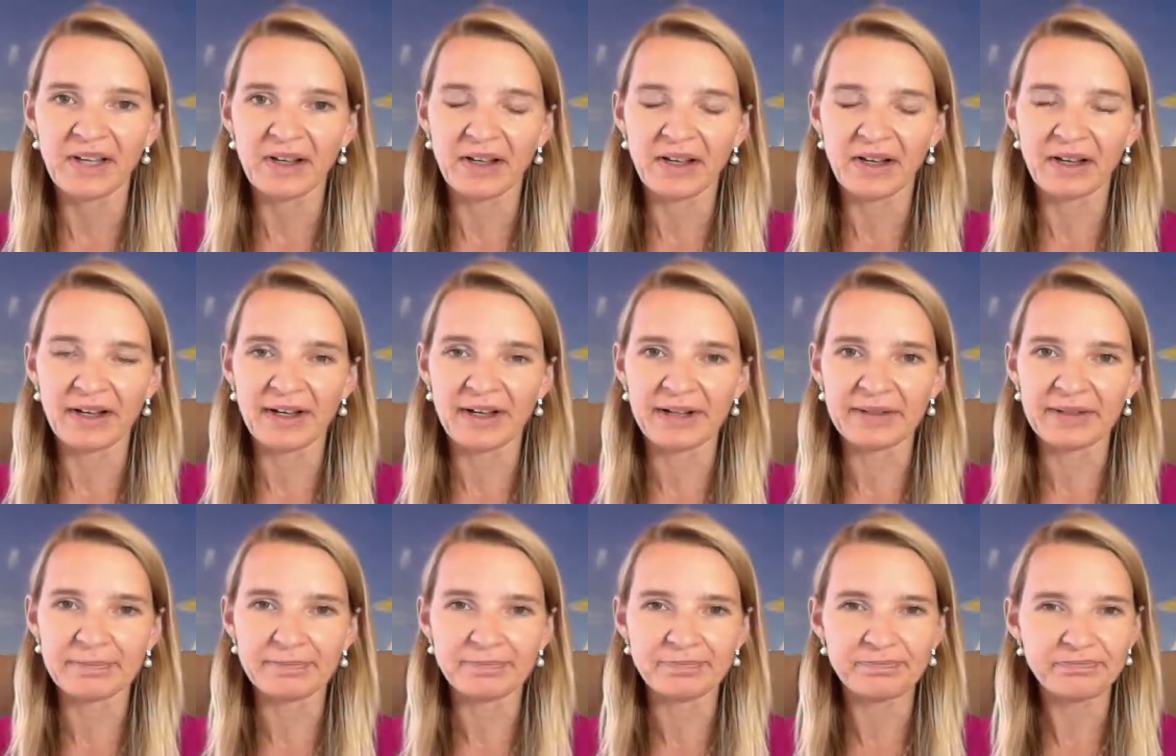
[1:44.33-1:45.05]

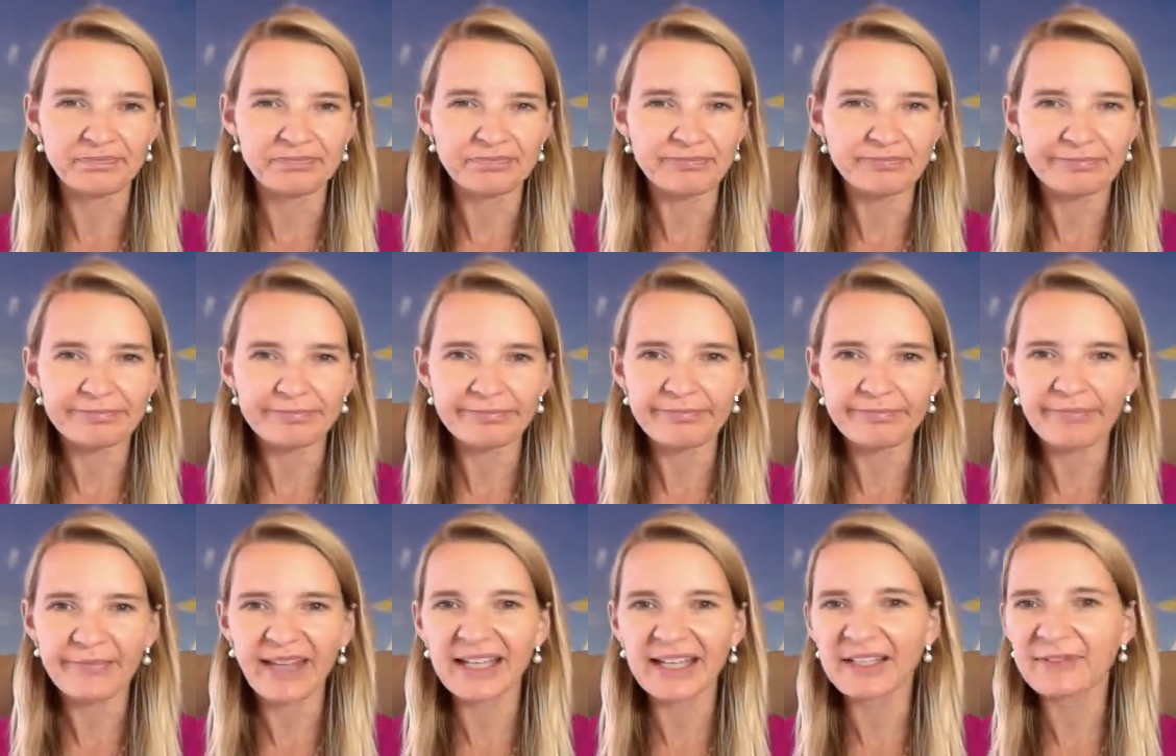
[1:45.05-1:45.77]
Um,
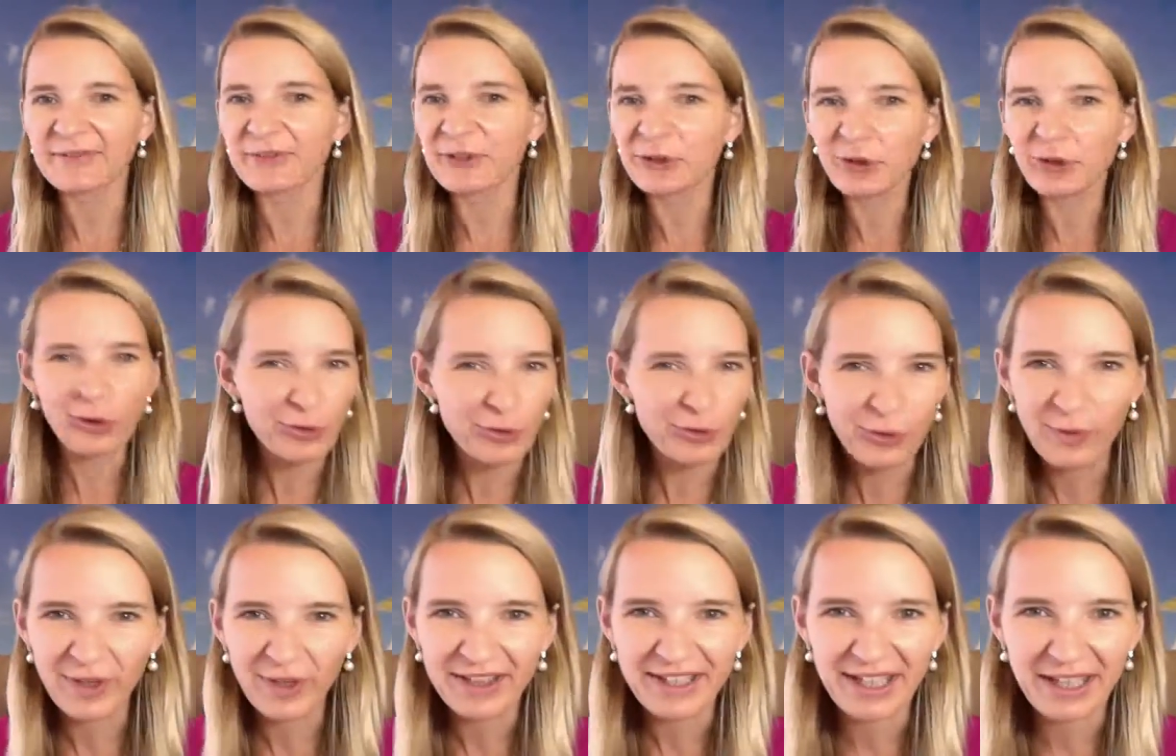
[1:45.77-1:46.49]
and if you don't know
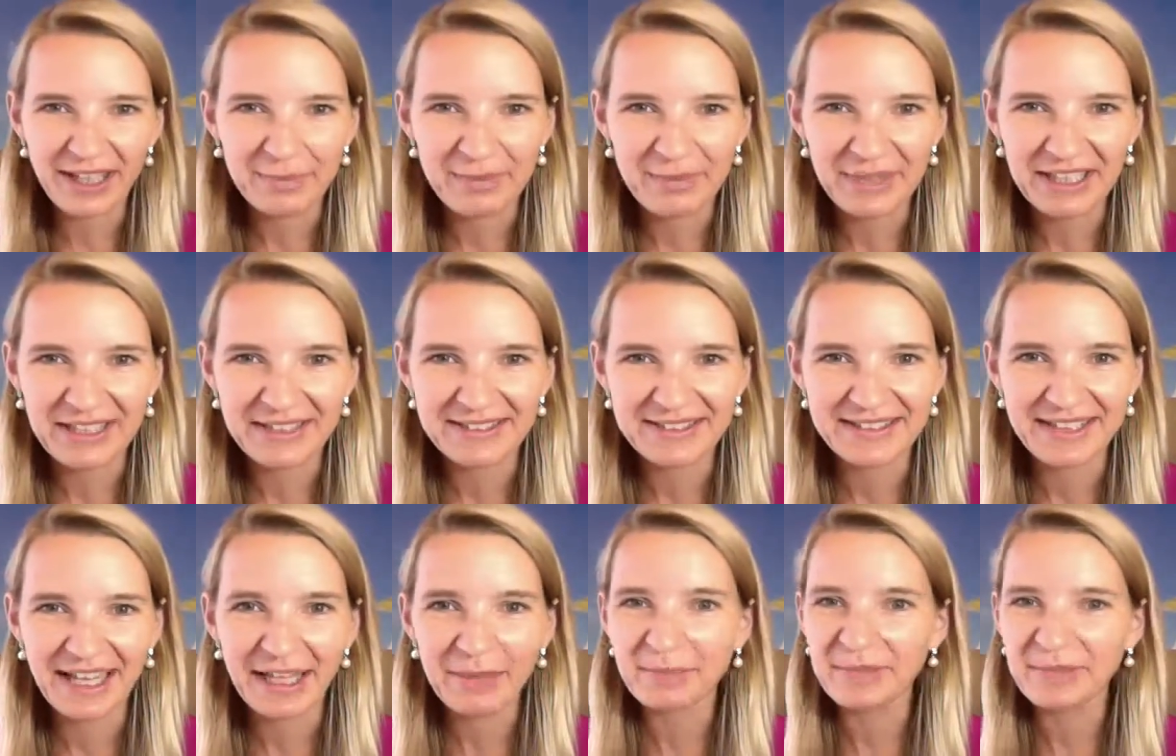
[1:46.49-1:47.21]
what that means,
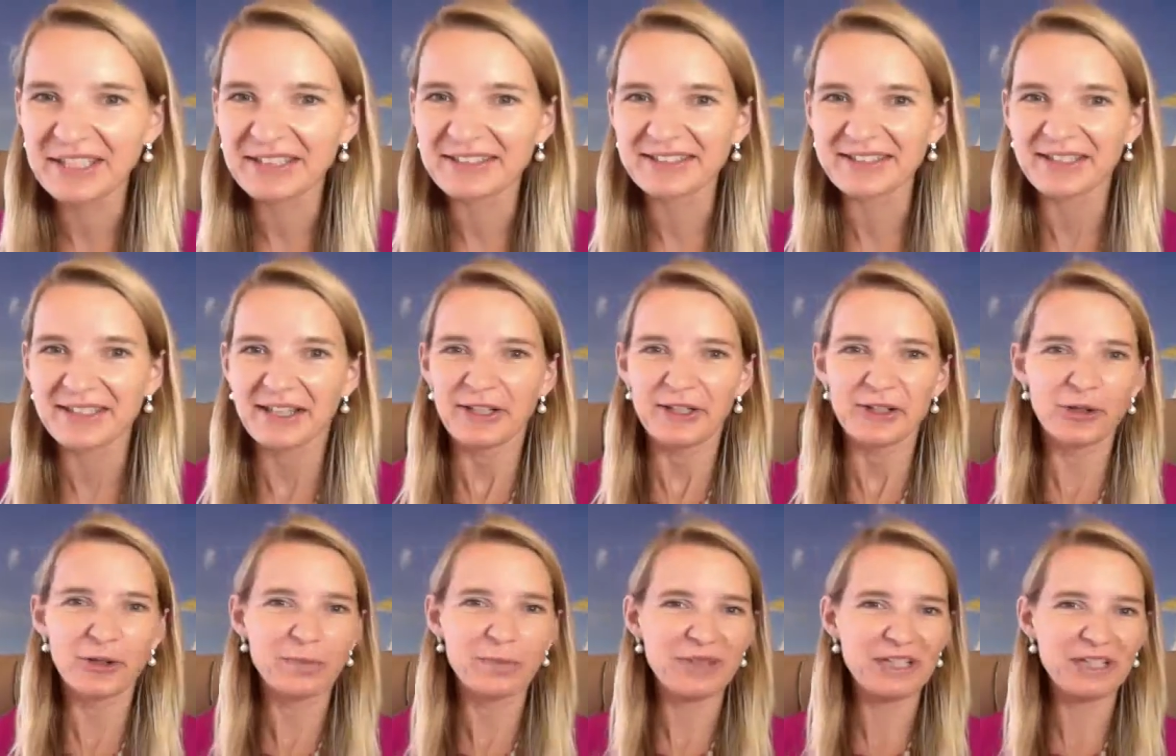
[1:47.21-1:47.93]
that means
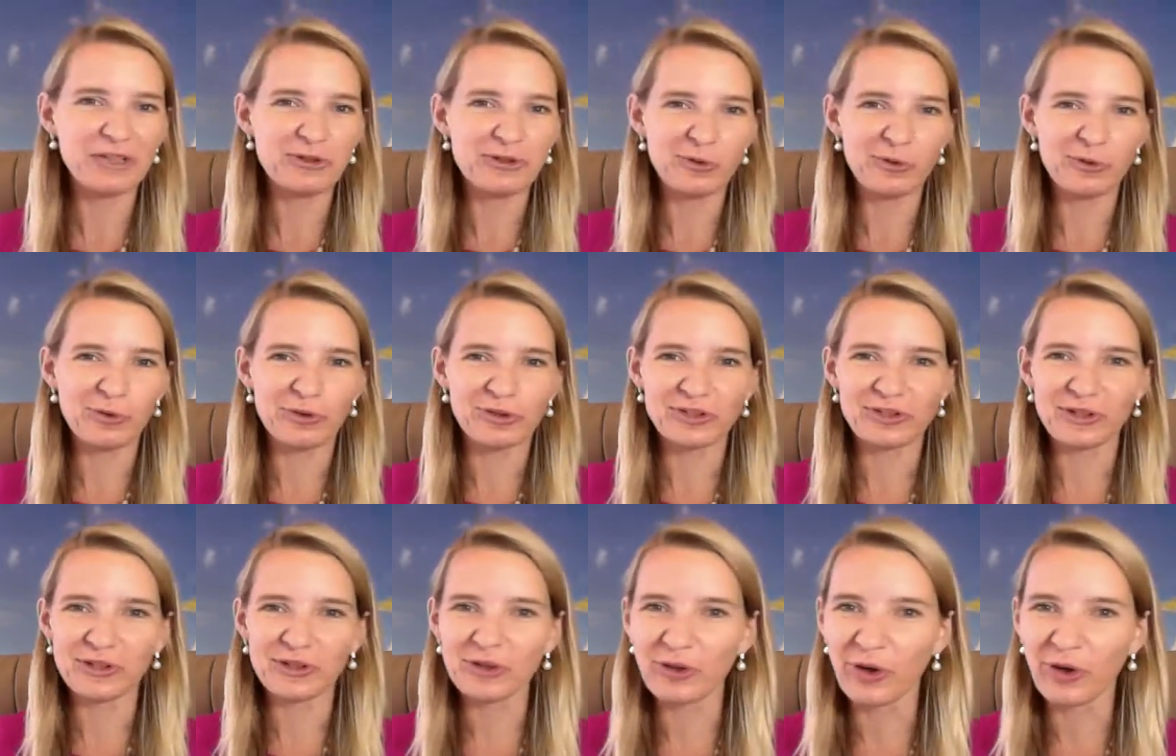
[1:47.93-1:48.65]
you're being told
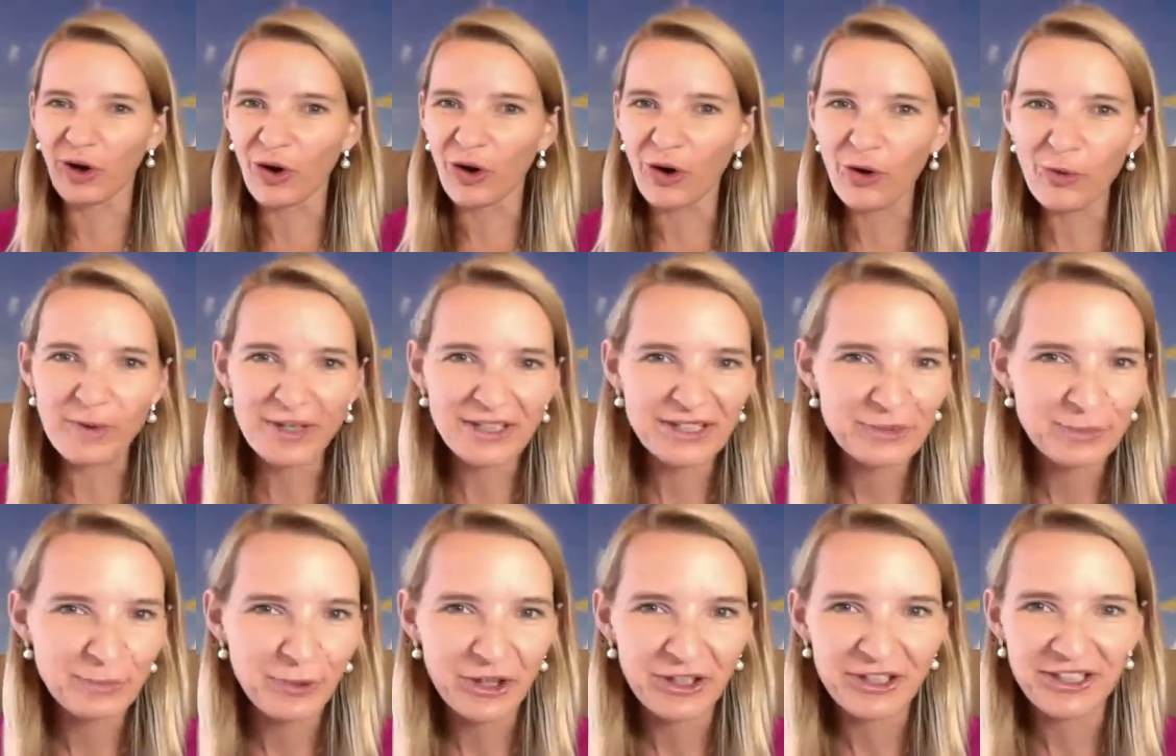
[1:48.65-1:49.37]
you do always
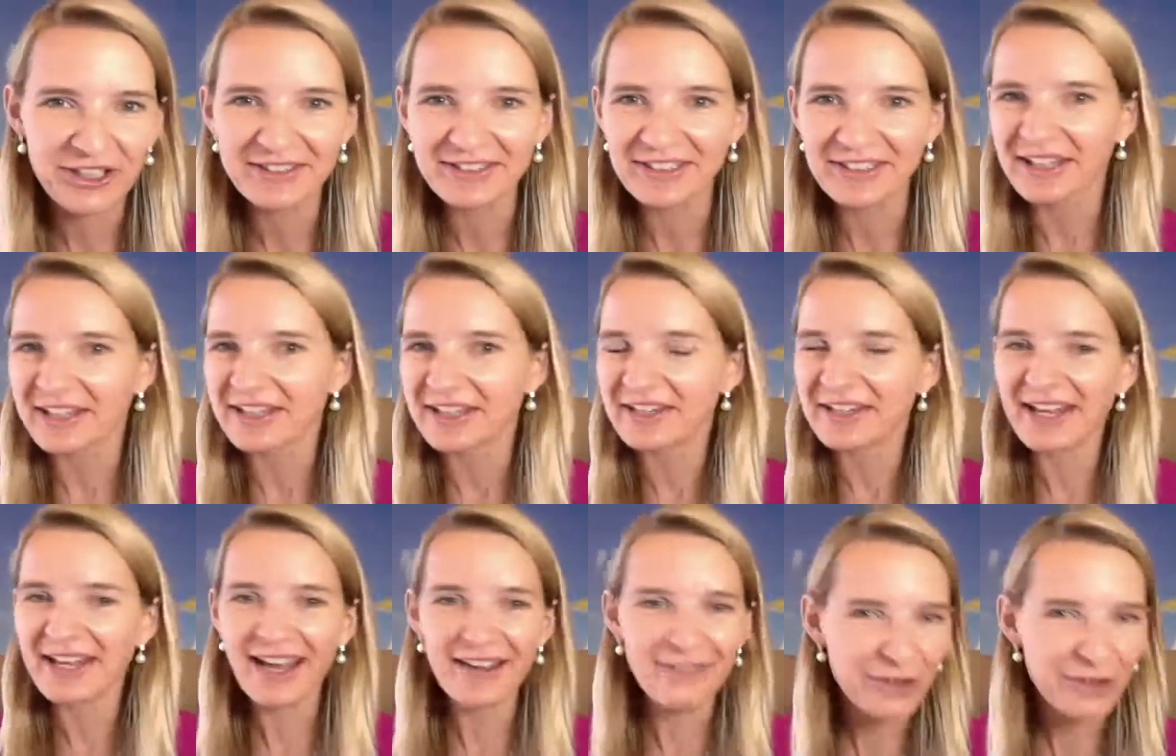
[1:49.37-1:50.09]
wanted,
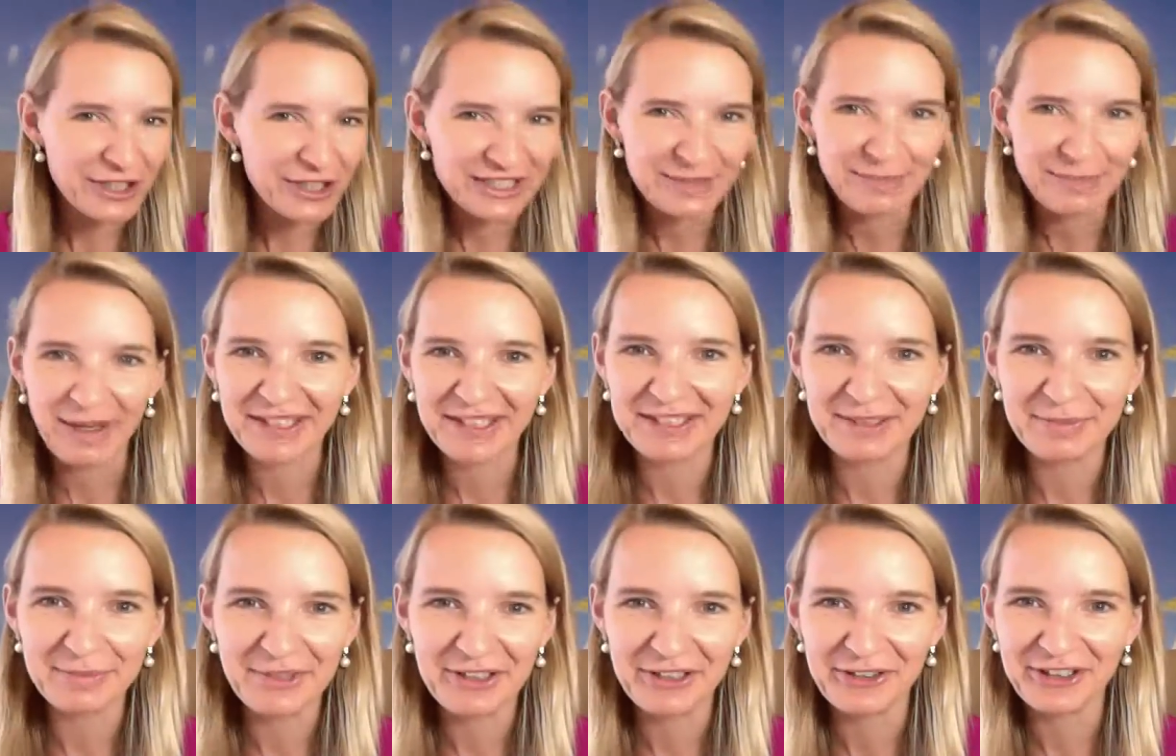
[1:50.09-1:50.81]
never
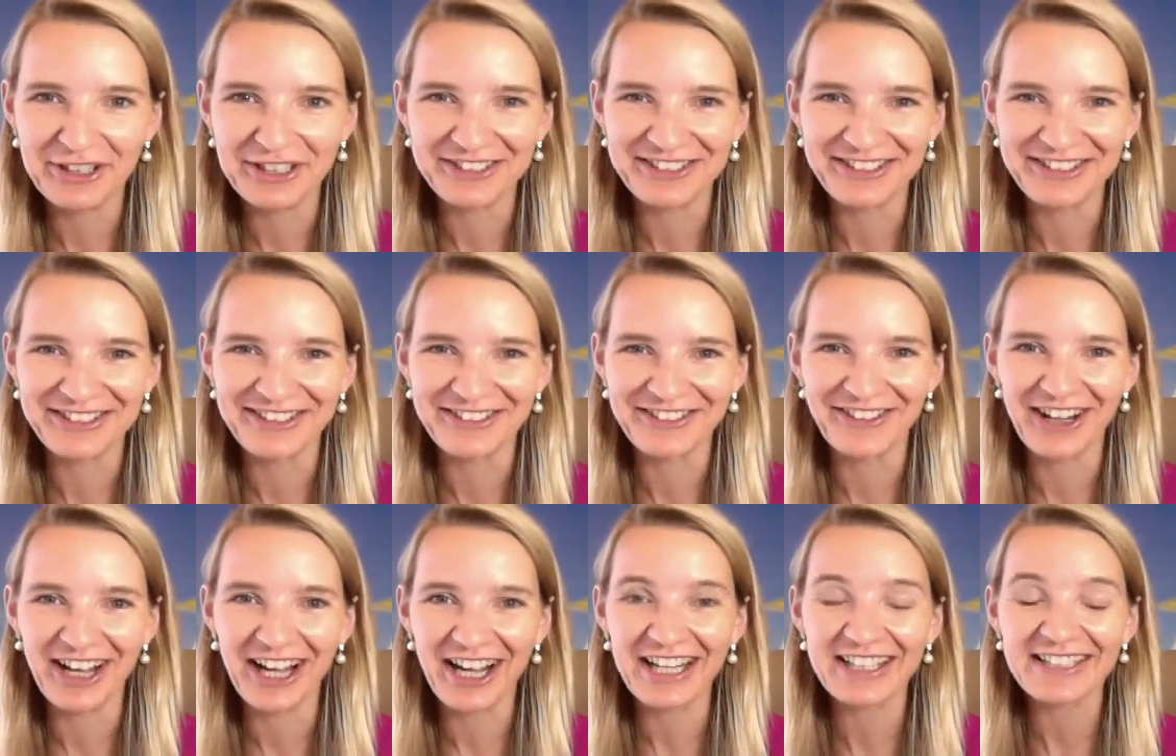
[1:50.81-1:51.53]
expected miracle,
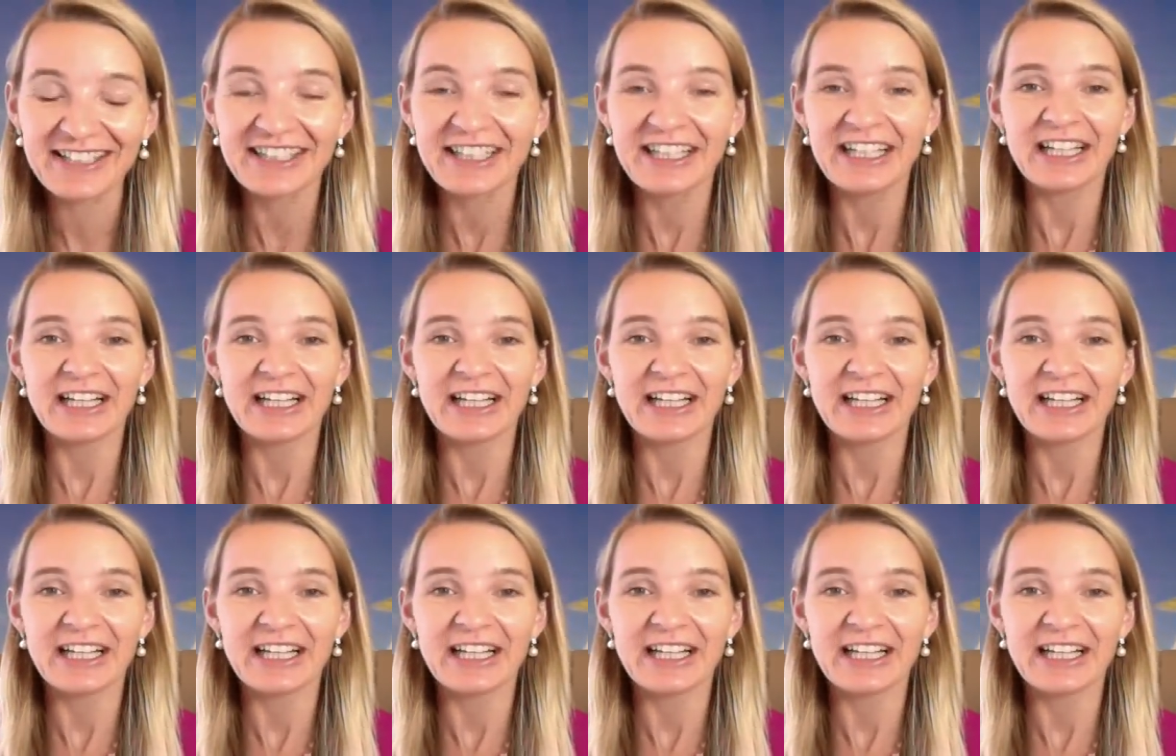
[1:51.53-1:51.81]
right?